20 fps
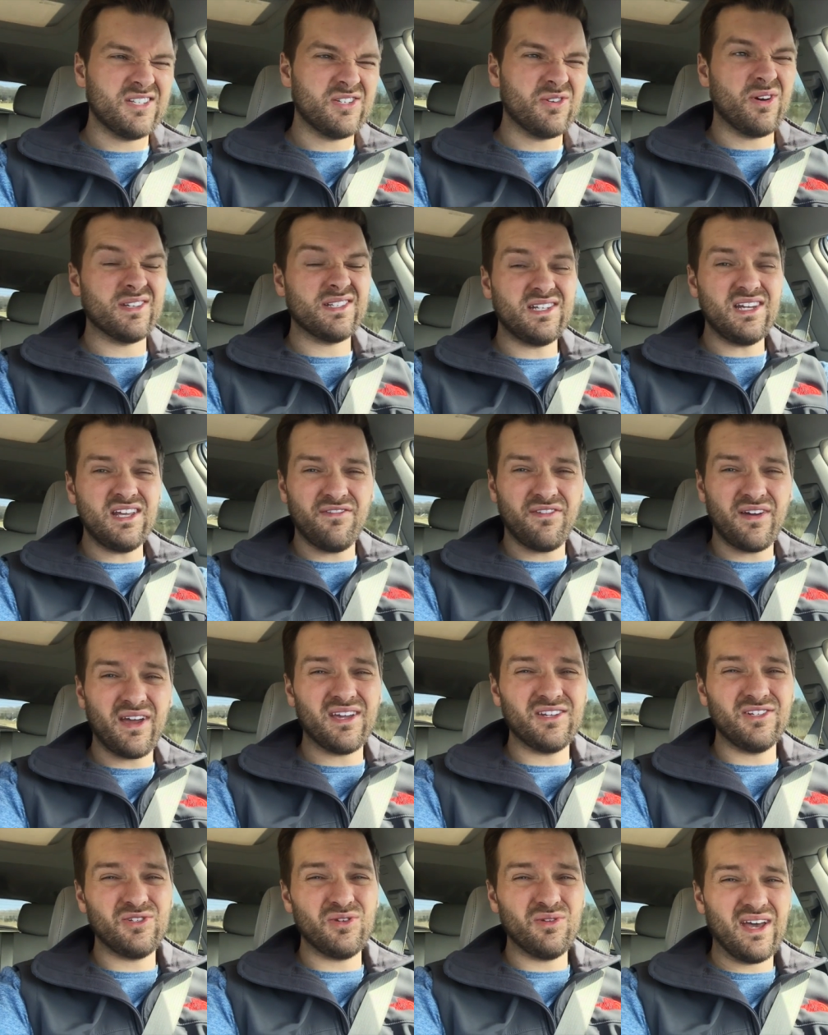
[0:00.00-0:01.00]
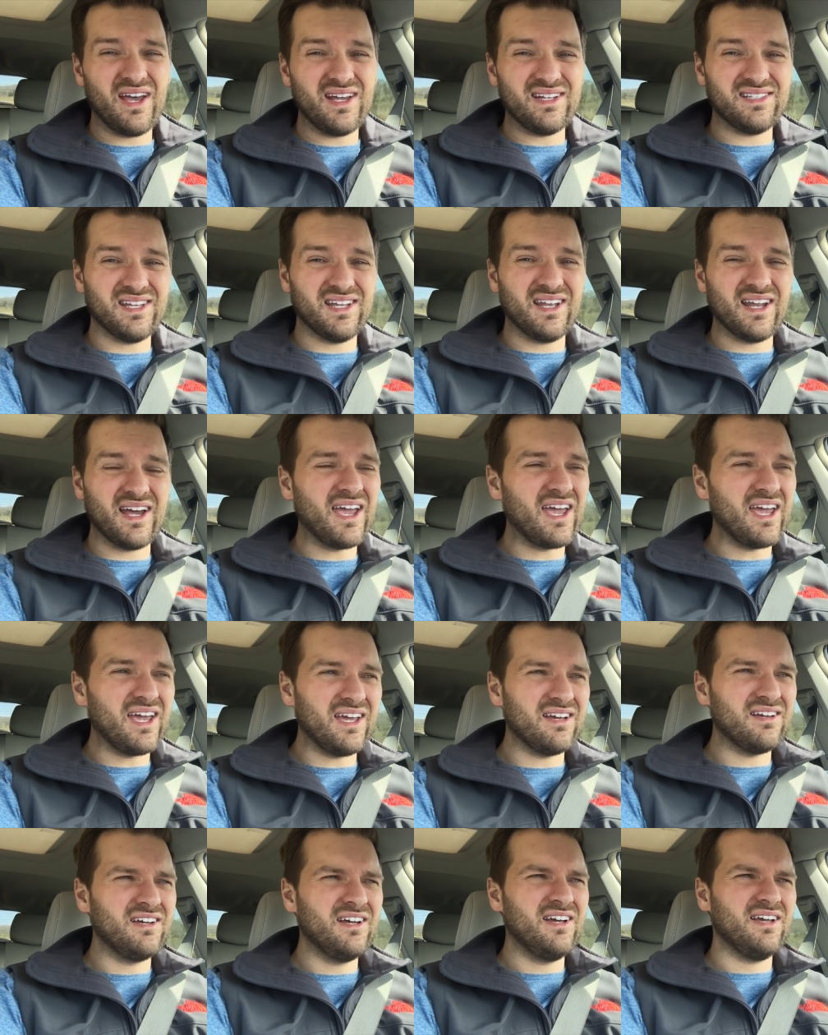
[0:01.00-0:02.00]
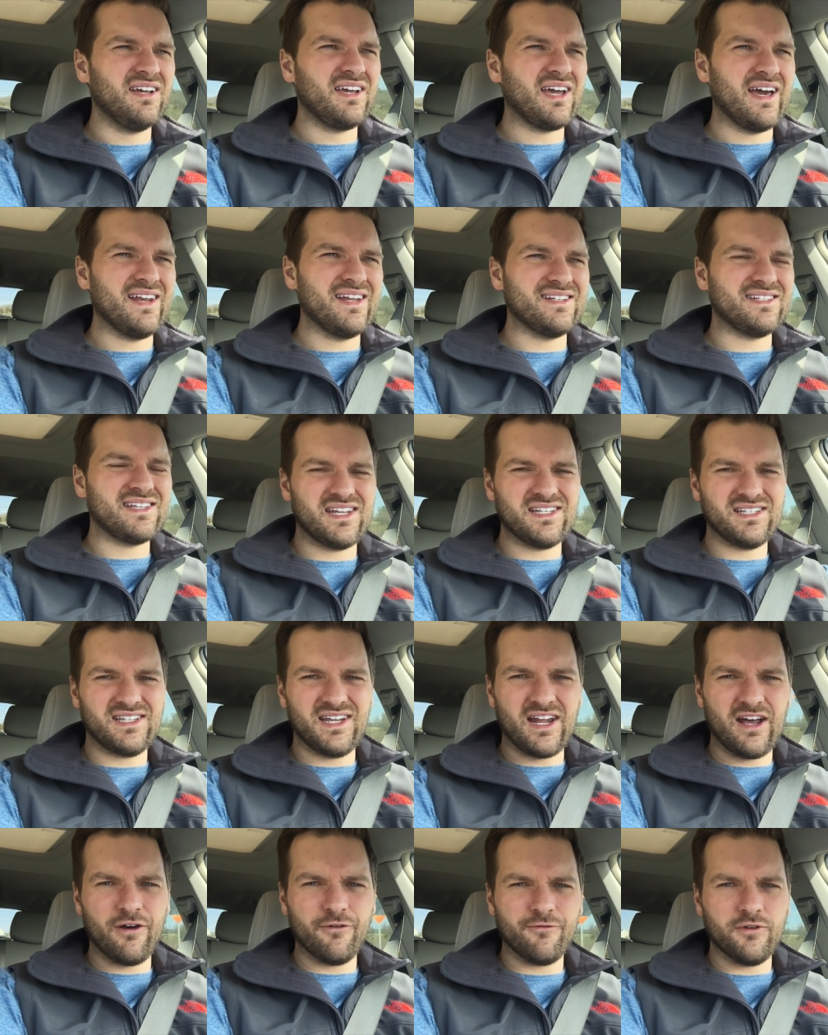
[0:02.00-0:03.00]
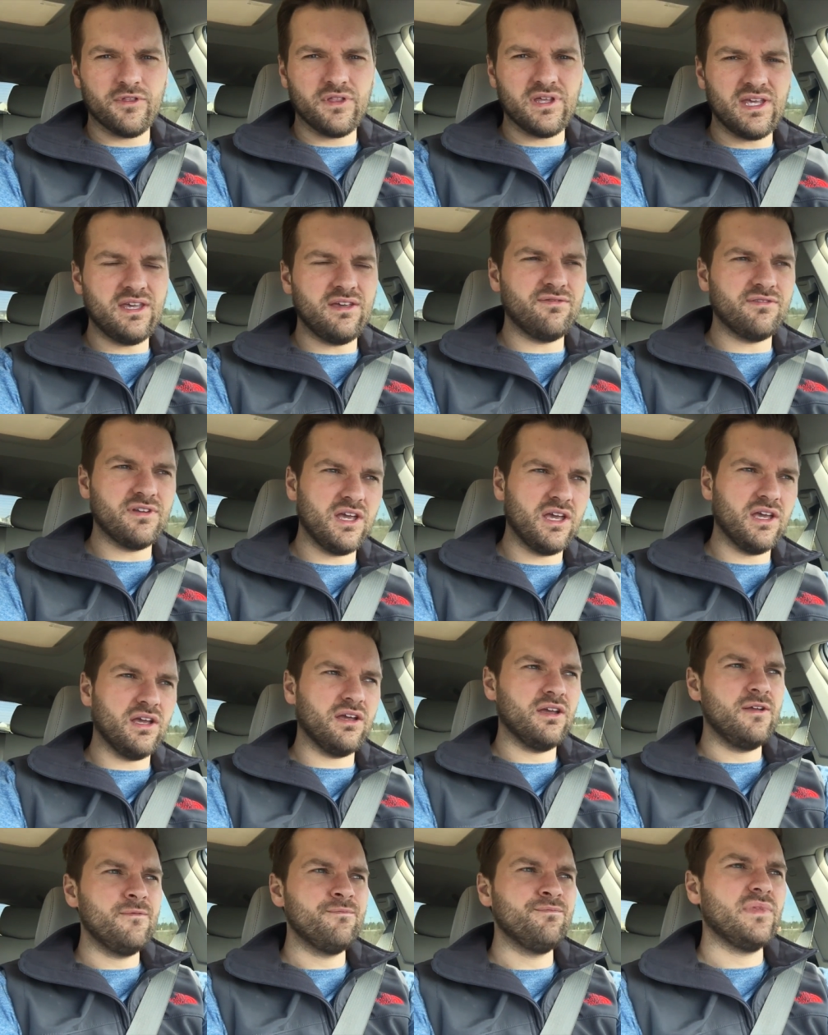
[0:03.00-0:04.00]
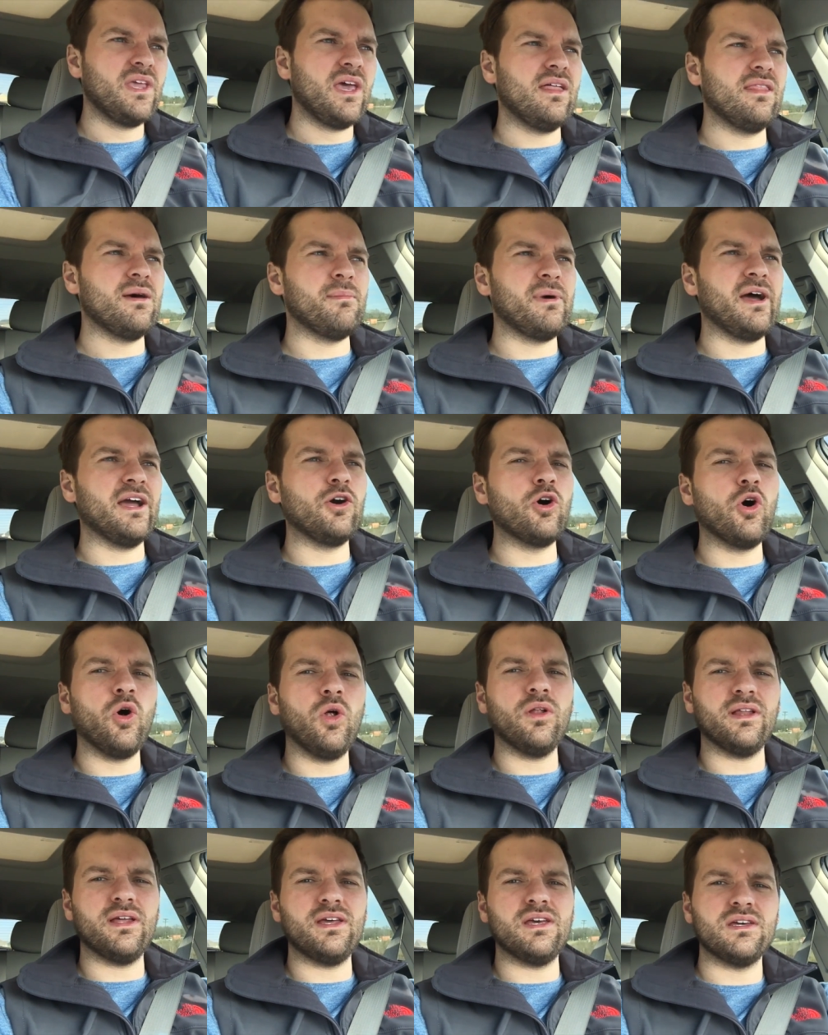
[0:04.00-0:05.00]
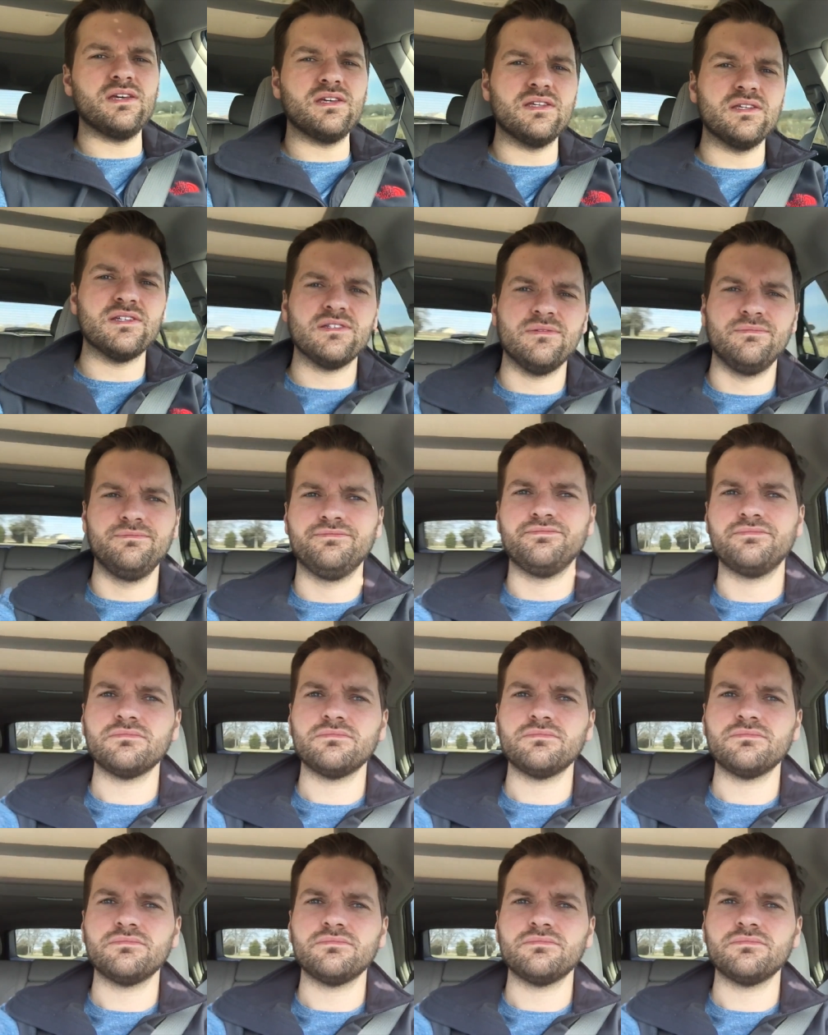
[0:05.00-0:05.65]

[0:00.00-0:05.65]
So I'll see if I could do that tonight, kind of test it out for the evening. And then my goal is